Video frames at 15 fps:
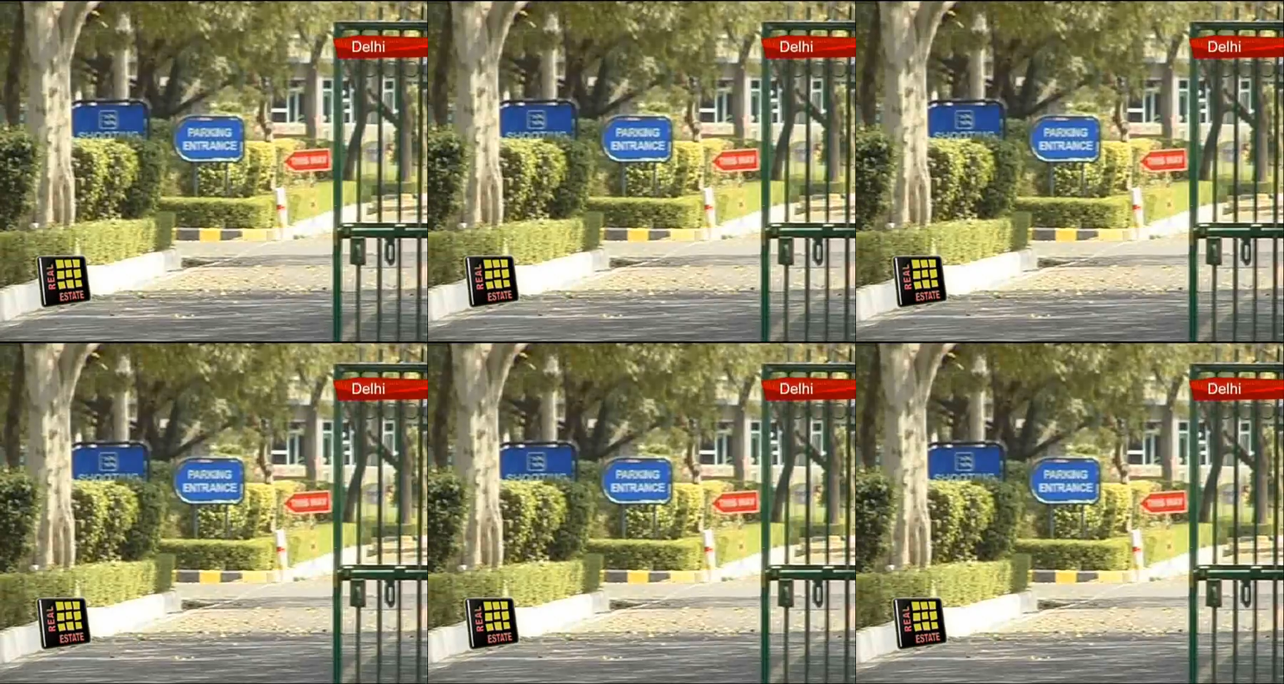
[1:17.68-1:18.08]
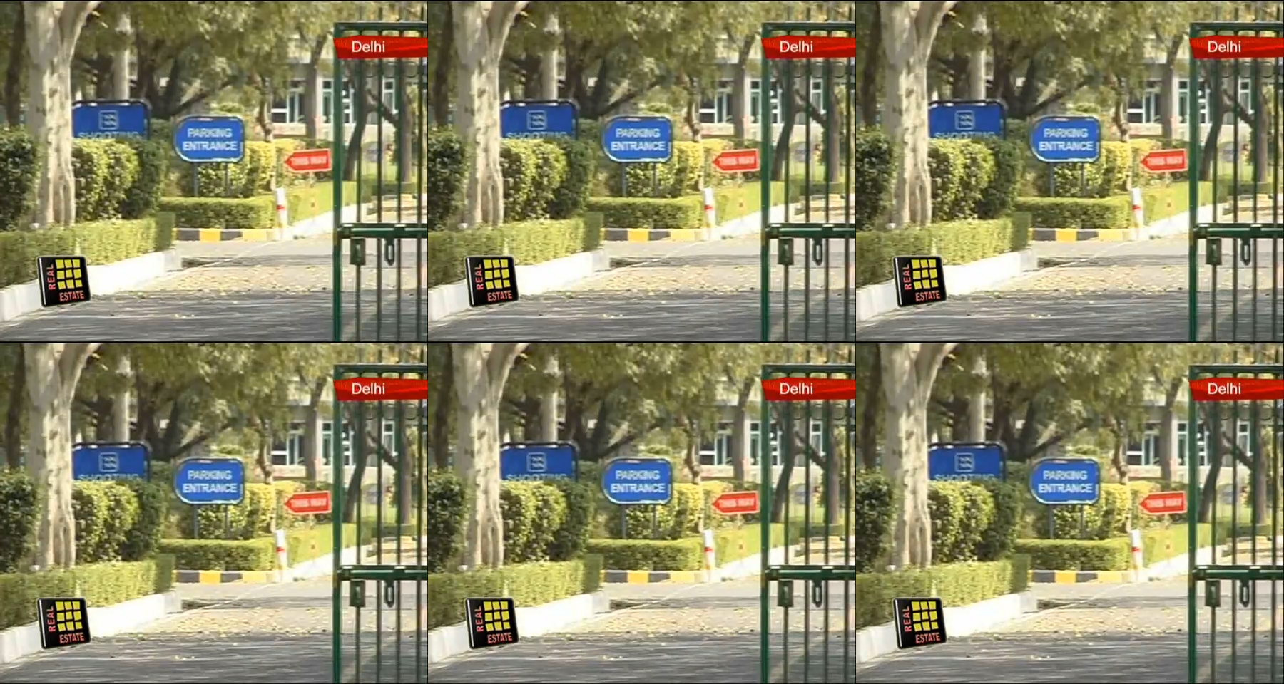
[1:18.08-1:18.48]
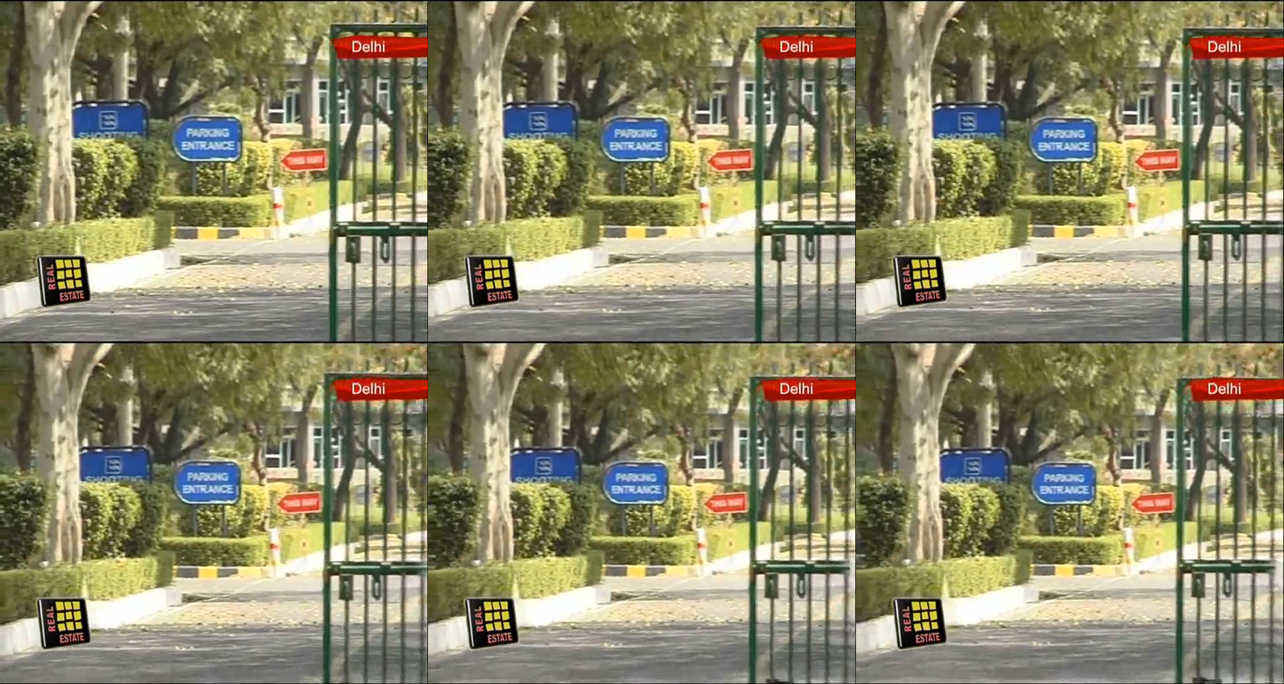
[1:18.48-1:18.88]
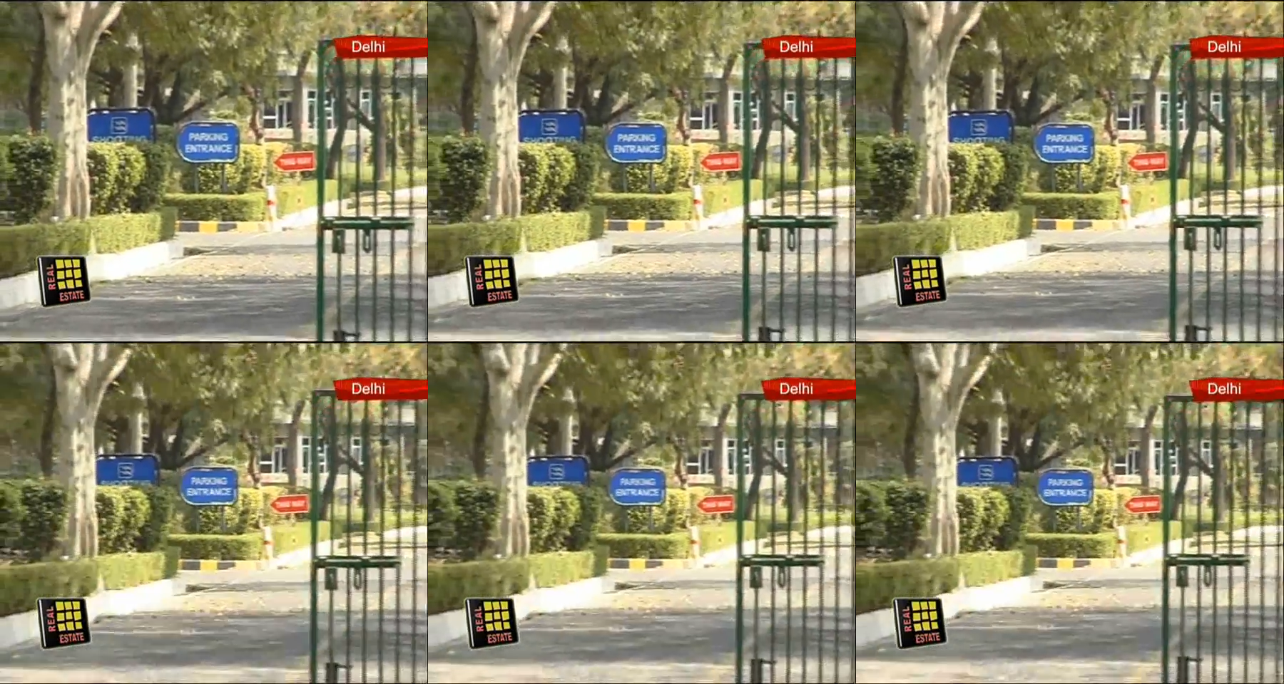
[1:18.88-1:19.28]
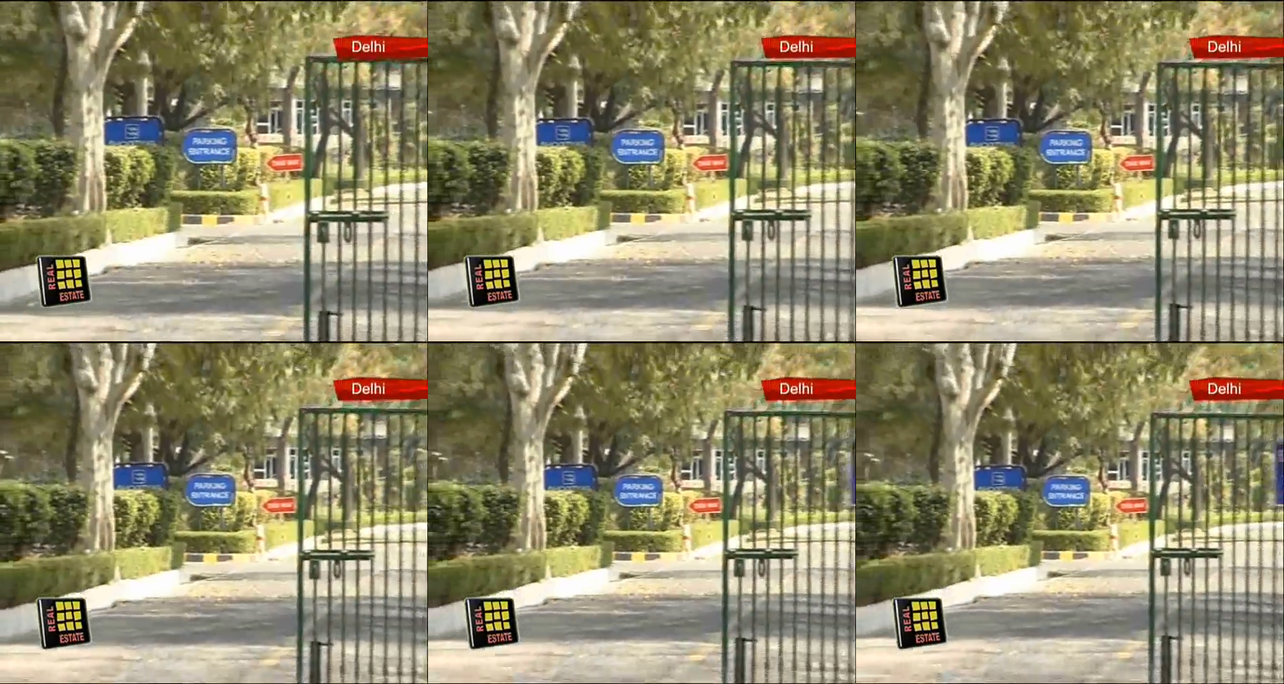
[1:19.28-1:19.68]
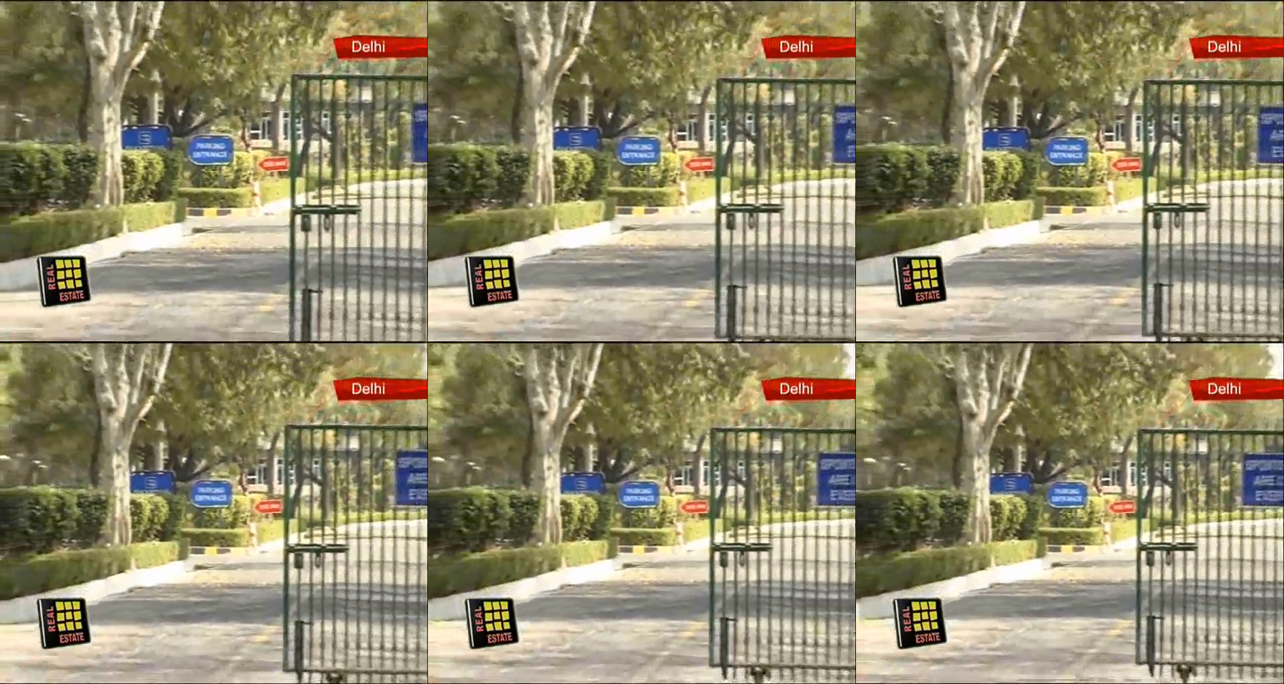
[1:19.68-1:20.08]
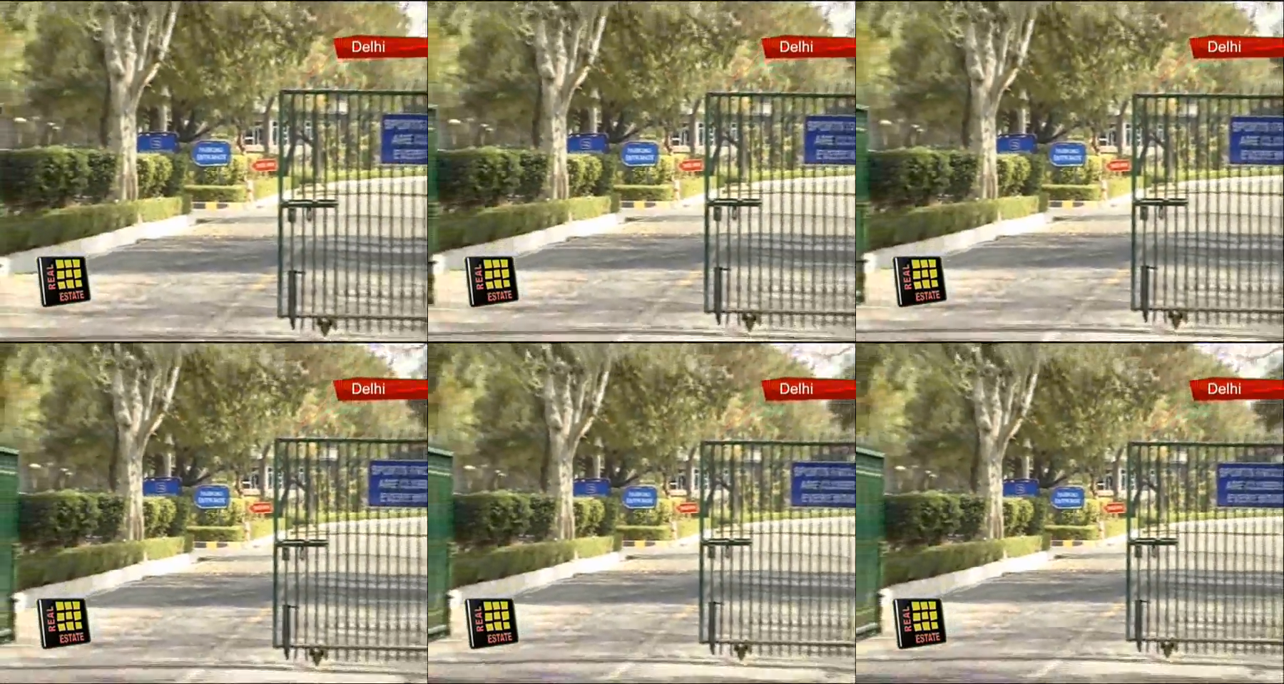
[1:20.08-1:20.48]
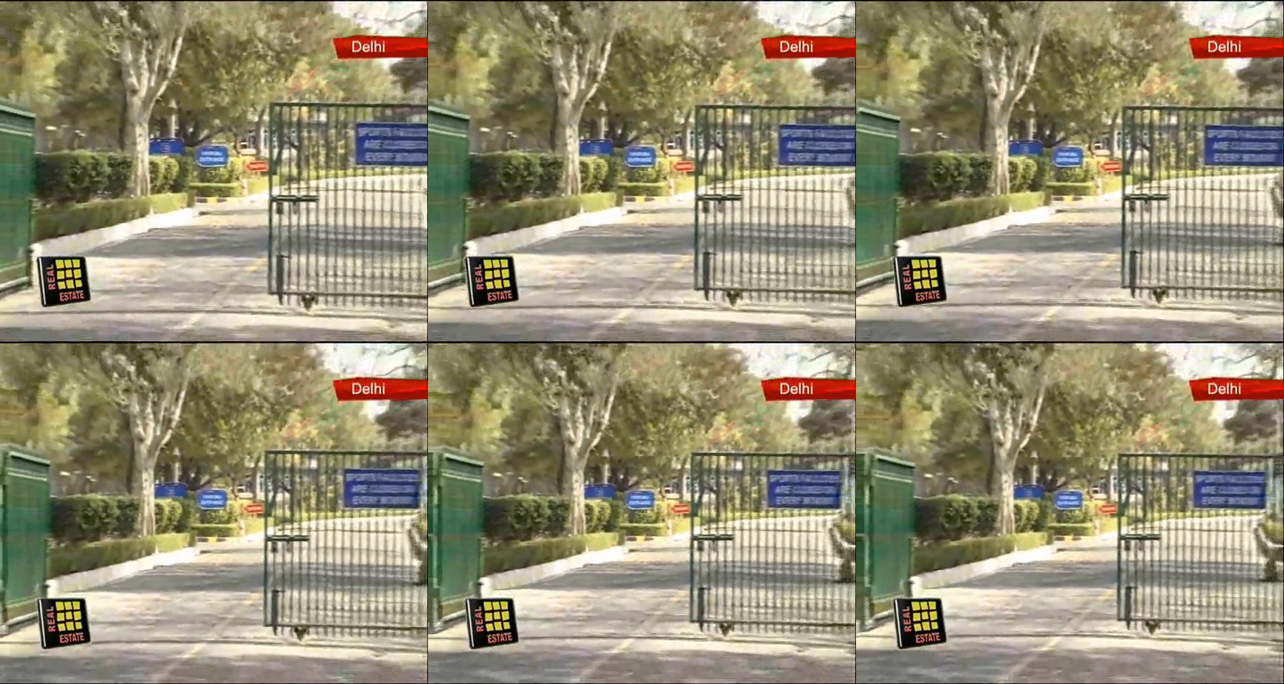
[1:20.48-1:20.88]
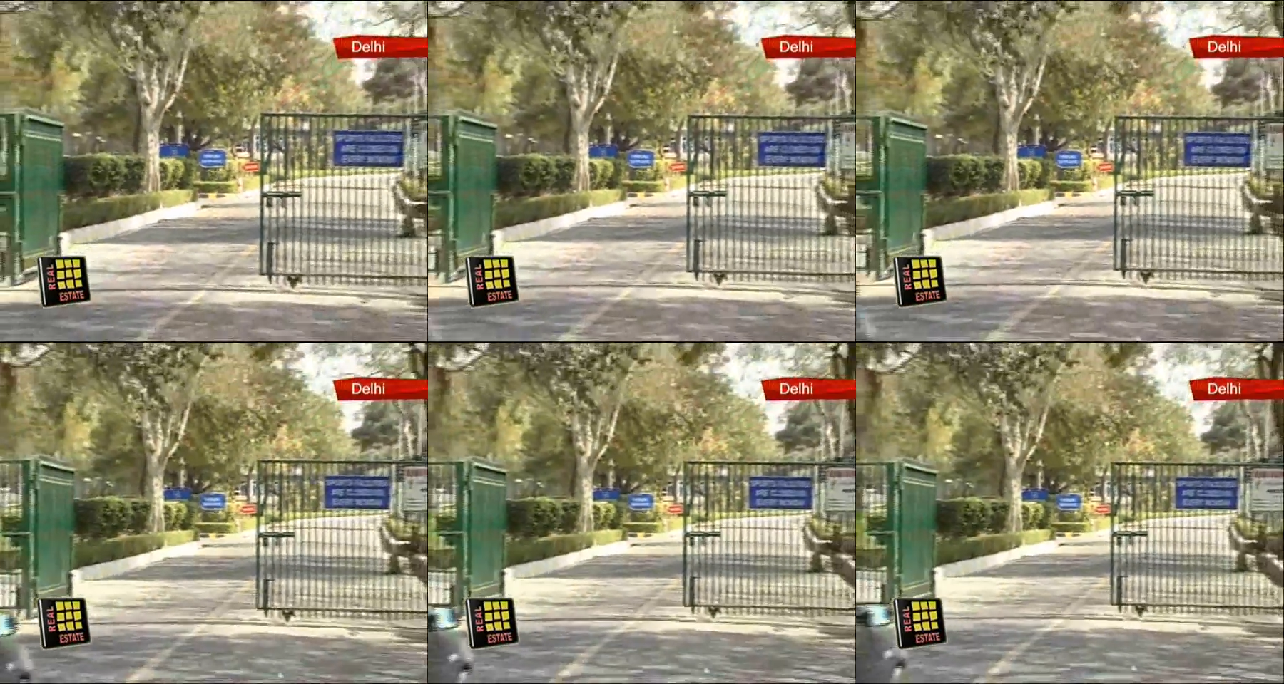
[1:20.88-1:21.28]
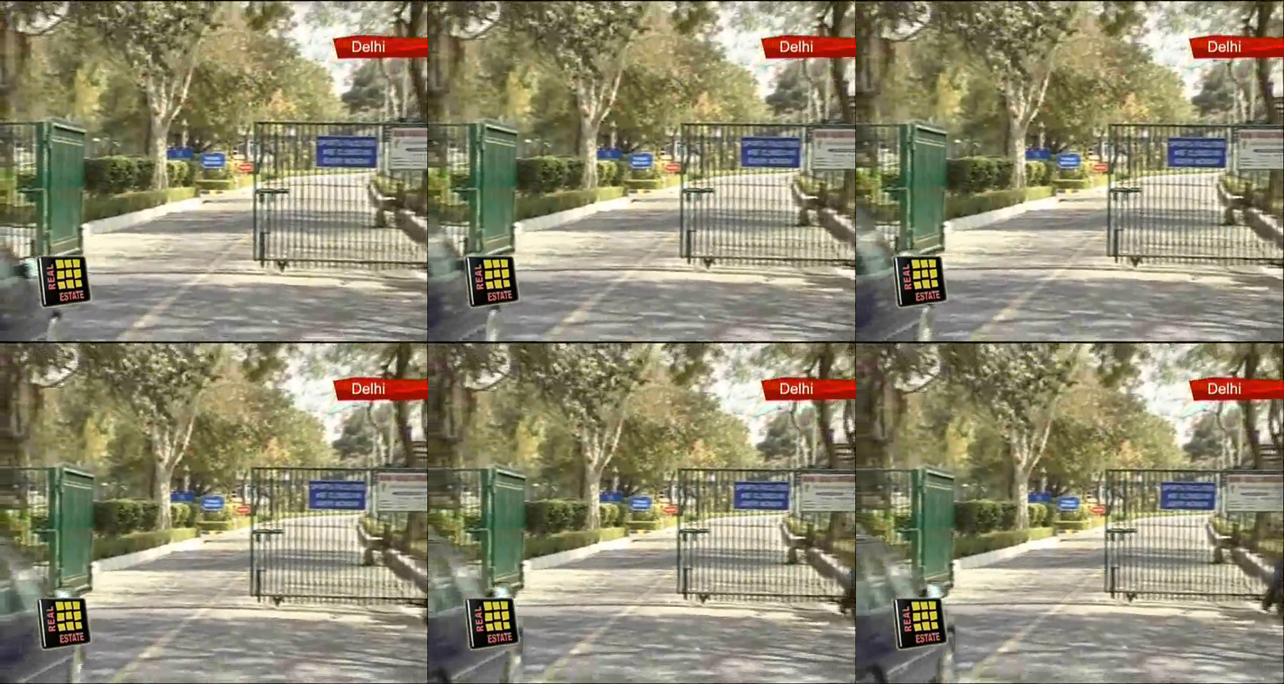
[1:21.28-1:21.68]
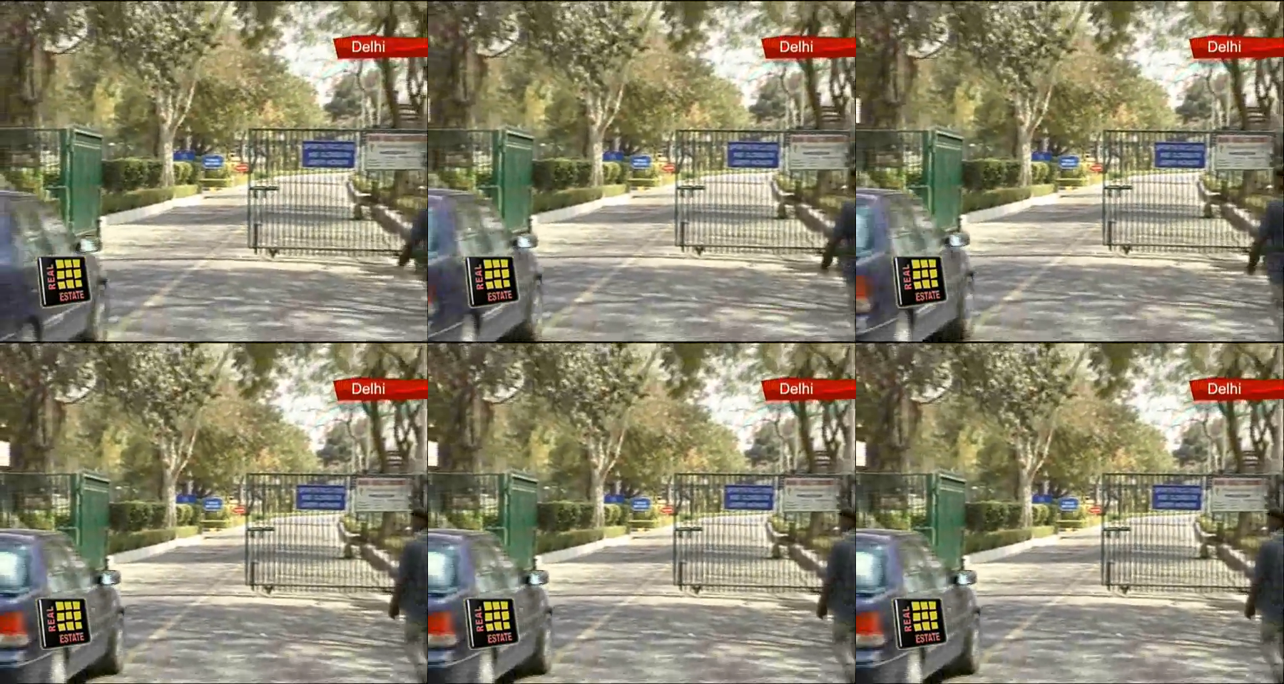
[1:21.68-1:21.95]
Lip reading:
Nobody's mouth can be seen.